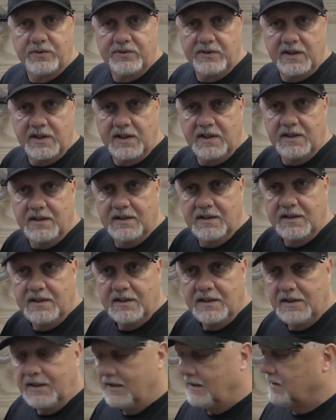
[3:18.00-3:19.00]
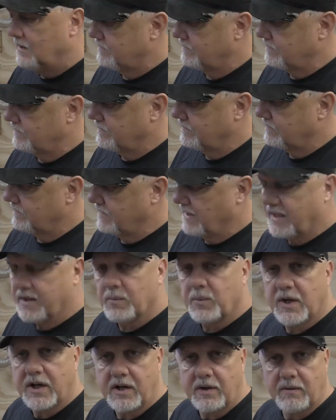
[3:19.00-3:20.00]
in it. We can
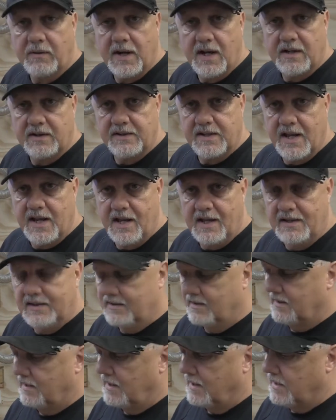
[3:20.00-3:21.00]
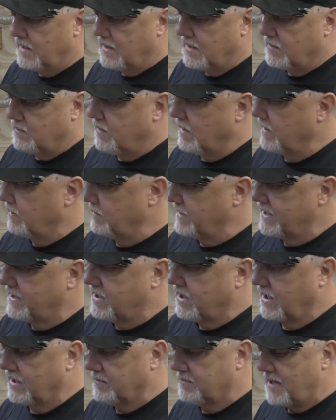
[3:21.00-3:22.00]
work around that, whether we
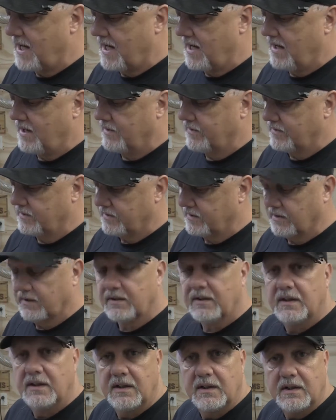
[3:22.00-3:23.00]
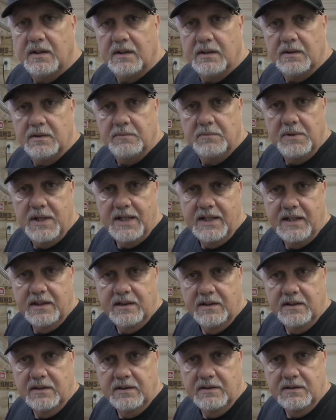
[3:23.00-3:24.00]
cut them out or make
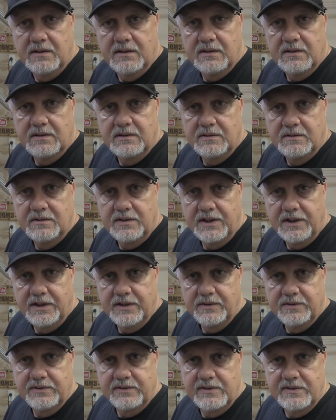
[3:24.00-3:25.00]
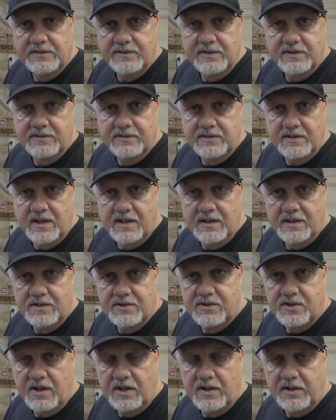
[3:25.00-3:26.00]
a, since it's a
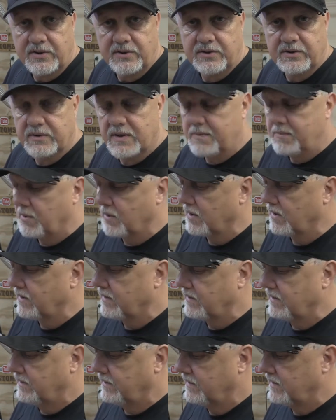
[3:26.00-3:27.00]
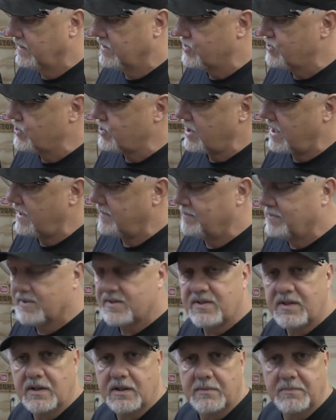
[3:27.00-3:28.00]
charcuterie board, the shape
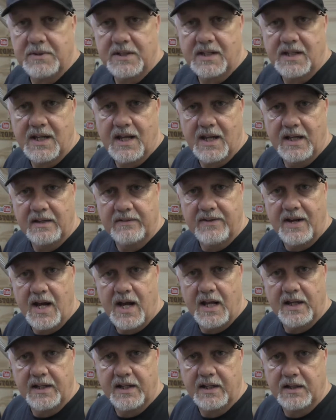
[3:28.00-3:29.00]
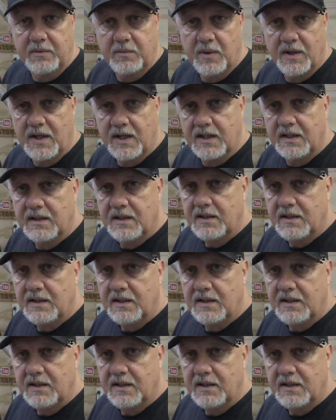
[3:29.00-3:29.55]
is going to be kind of odd anyway.